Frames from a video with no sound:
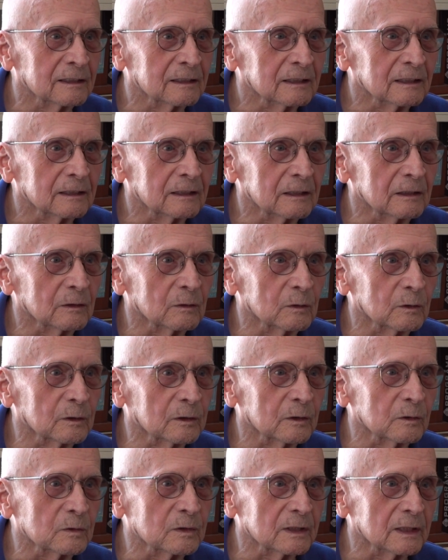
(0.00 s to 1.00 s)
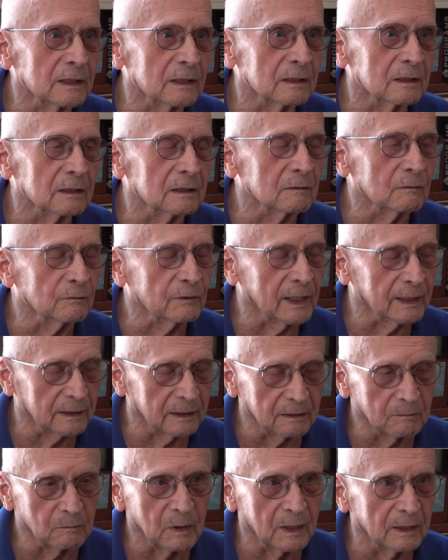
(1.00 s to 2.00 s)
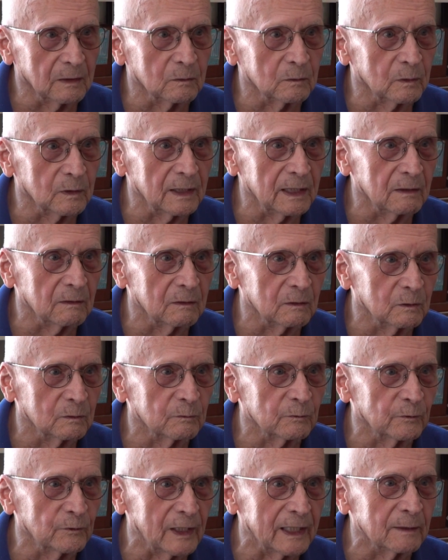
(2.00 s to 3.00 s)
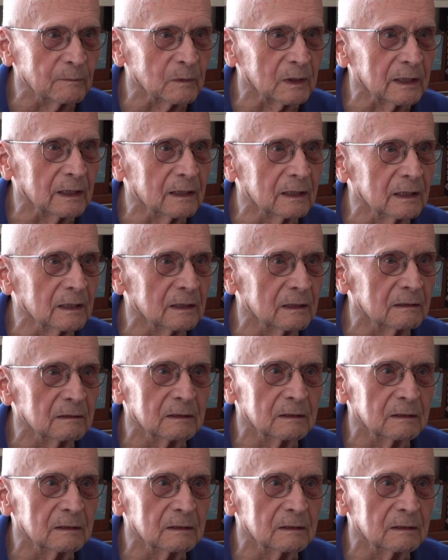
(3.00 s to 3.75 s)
Look who's here. In fact, in my own family, I had